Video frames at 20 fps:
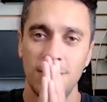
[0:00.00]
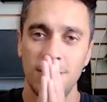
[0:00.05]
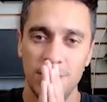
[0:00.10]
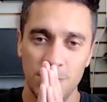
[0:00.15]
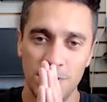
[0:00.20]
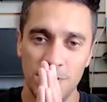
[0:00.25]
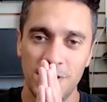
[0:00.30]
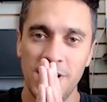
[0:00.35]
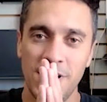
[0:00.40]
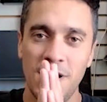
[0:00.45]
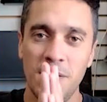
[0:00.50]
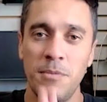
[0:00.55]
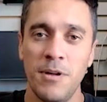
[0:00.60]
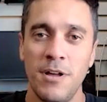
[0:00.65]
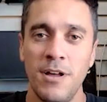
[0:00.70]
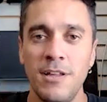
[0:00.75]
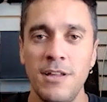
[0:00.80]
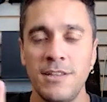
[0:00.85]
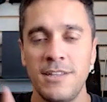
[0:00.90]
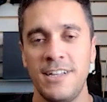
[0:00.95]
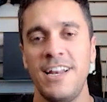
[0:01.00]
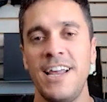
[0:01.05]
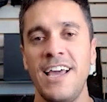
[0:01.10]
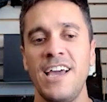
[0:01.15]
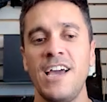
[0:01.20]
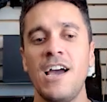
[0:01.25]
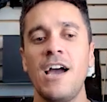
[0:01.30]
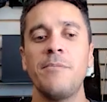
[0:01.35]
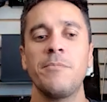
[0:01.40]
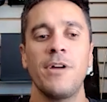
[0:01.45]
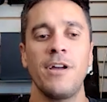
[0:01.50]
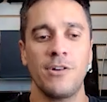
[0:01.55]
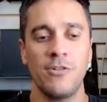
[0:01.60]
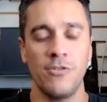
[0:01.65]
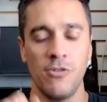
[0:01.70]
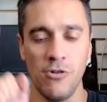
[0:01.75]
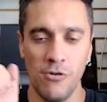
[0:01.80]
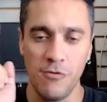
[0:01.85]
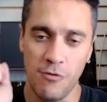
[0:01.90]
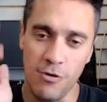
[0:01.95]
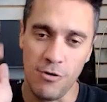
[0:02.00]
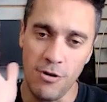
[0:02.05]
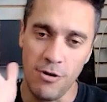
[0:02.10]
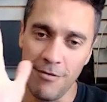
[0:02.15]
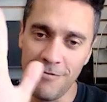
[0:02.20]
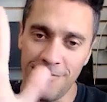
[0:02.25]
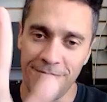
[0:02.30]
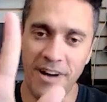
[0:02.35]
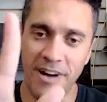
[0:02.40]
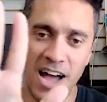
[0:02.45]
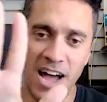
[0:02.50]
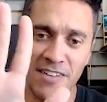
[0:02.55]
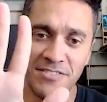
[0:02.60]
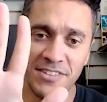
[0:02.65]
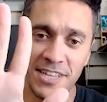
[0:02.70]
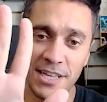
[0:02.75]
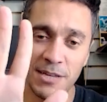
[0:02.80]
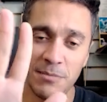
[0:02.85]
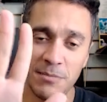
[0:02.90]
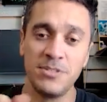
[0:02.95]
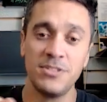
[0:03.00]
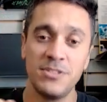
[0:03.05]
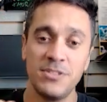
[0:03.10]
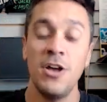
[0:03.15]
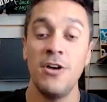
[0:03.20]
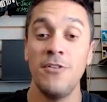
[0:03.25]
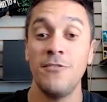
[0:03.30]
Buddy Cop. Today I'm going to go over 5 tips